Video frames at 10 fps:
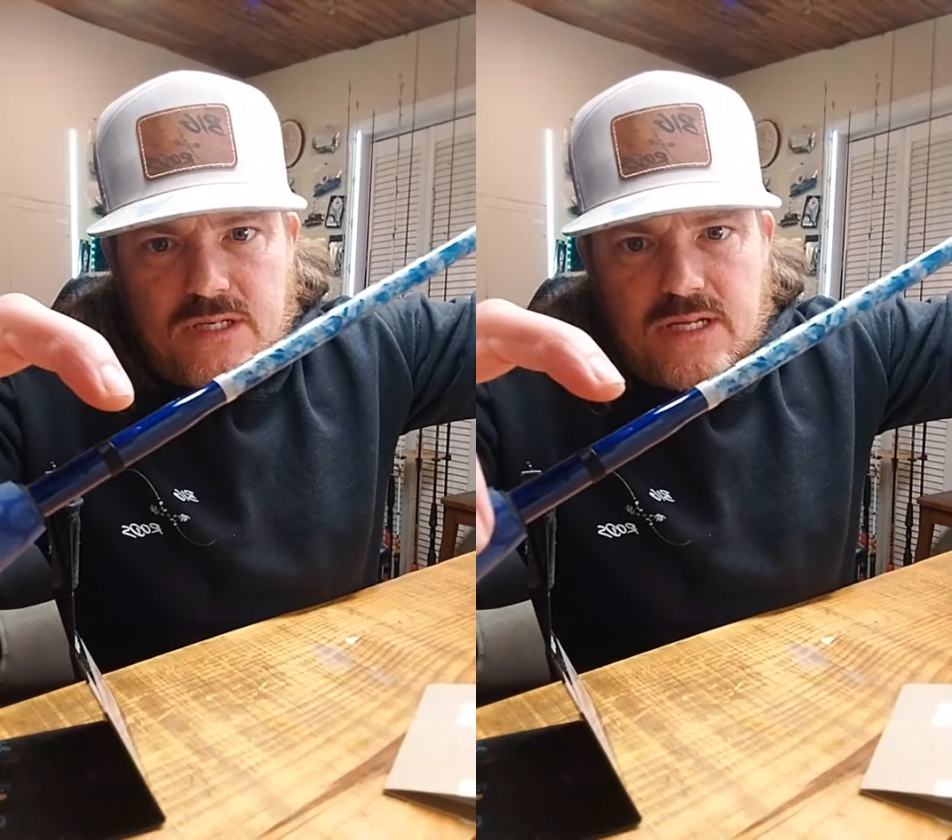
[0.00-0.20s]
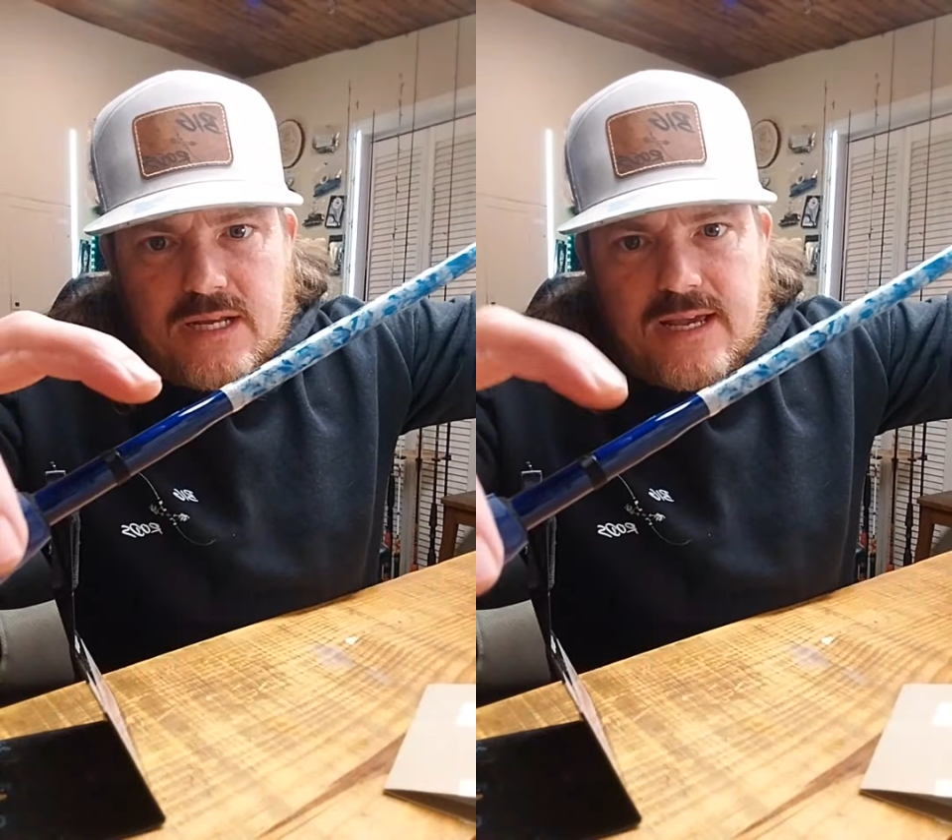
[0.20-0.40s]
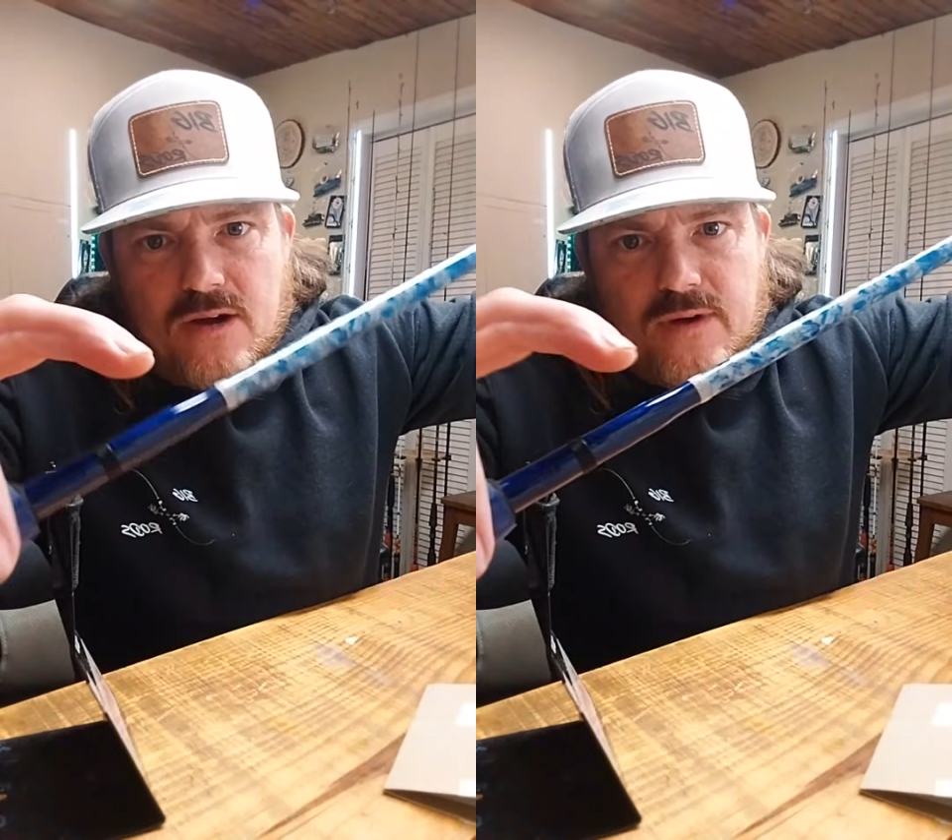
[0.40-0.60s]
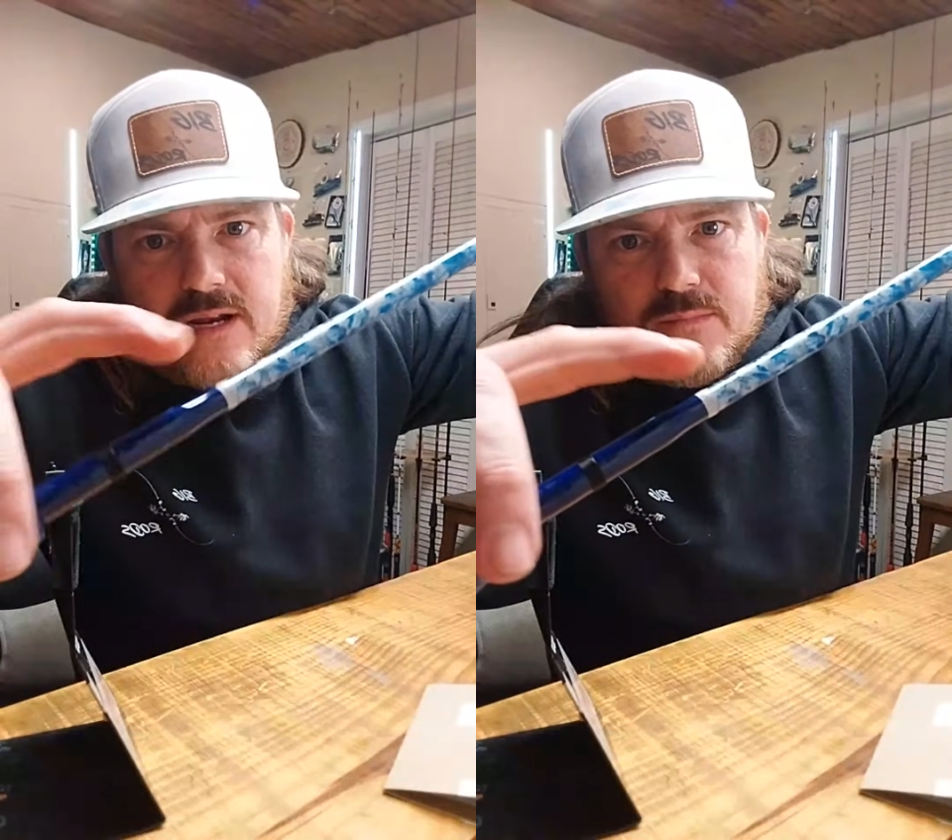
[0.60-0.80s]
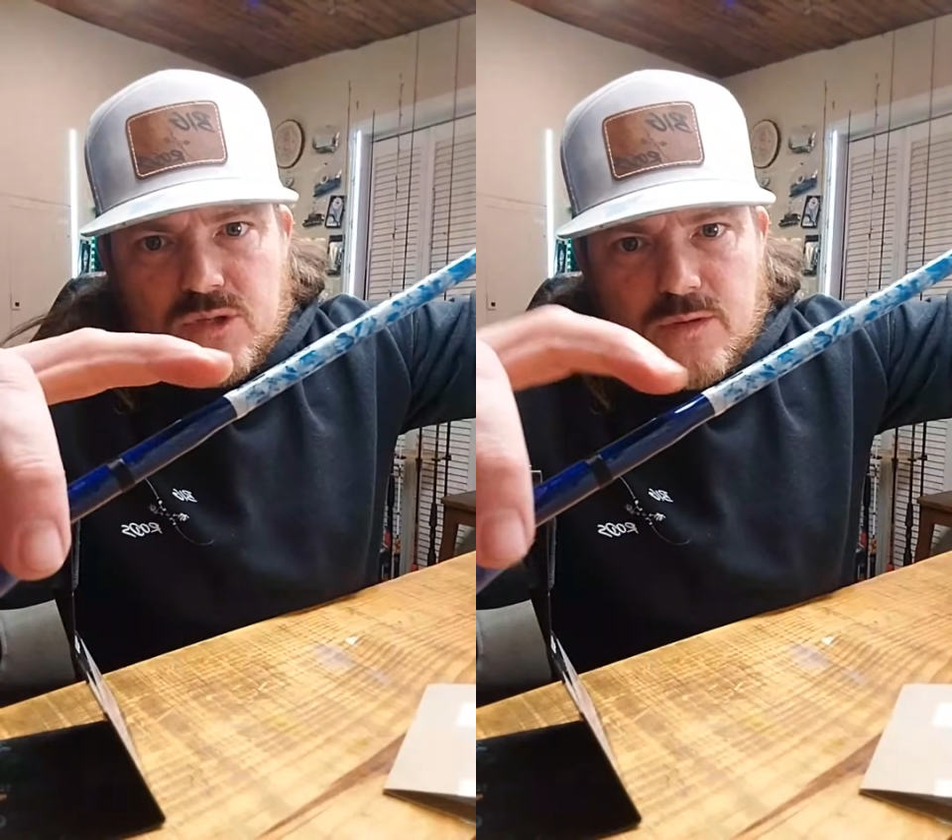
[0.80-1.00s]
decal right
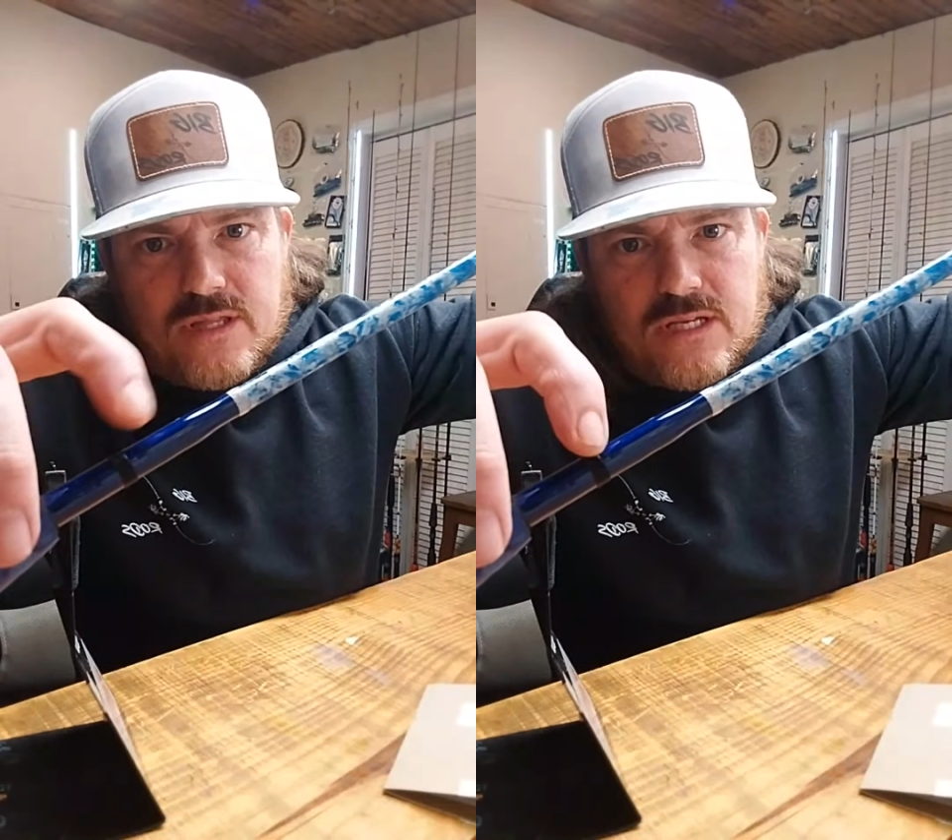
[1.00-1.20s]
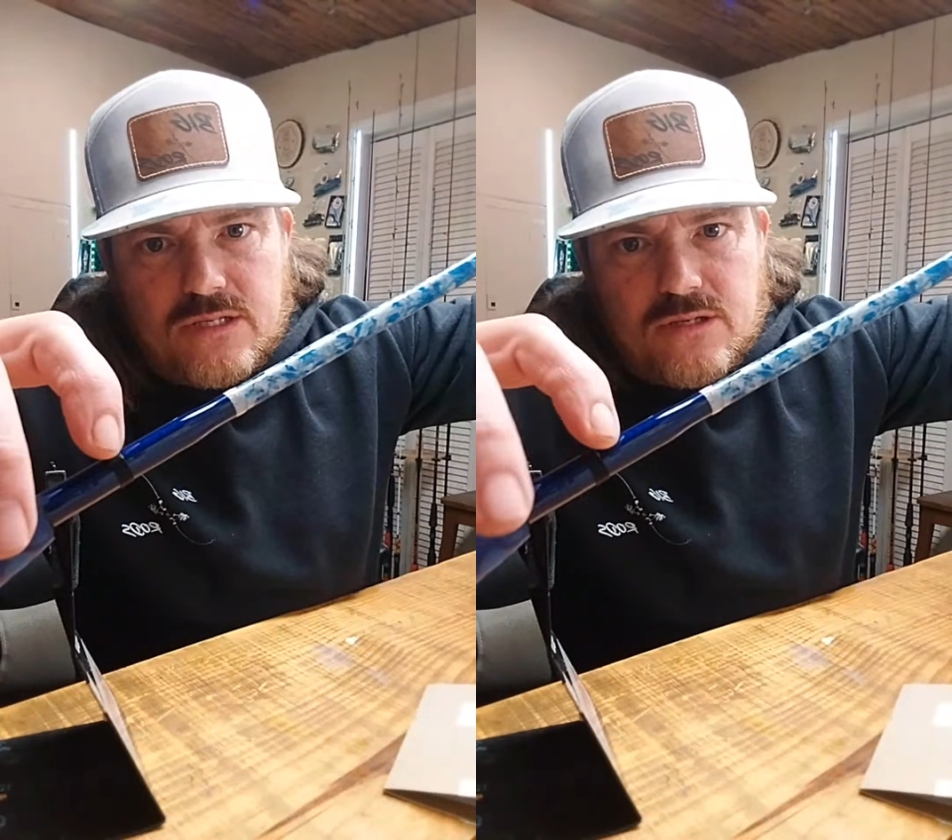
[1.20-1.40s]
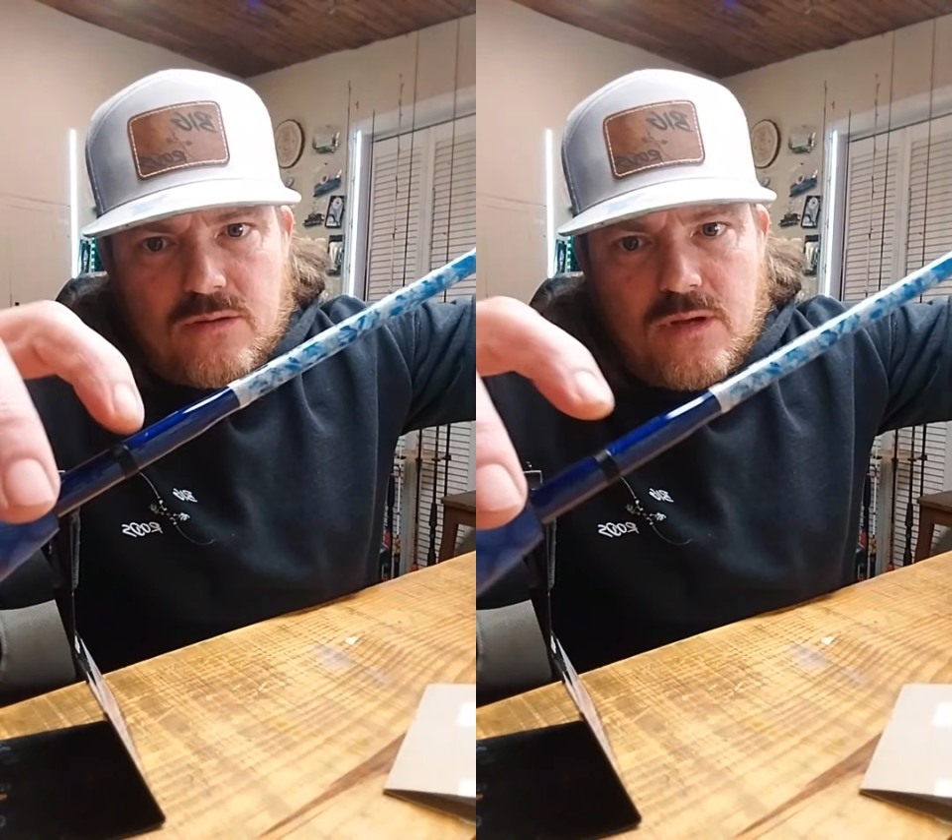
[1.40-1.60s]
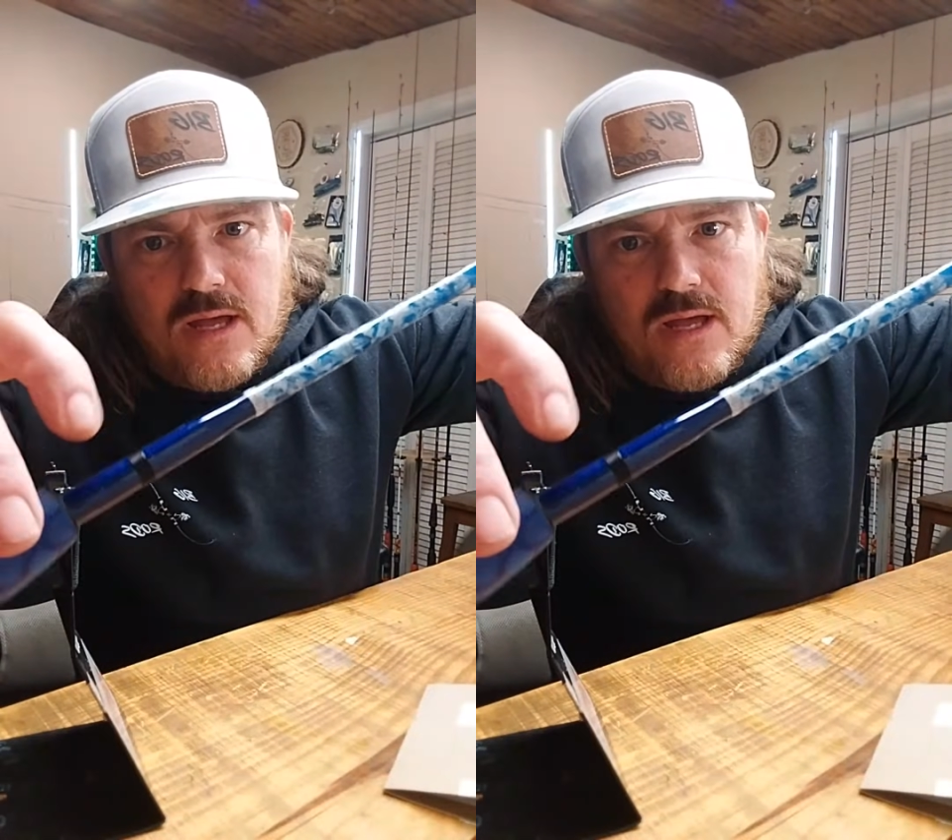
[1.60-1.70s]
in between these two.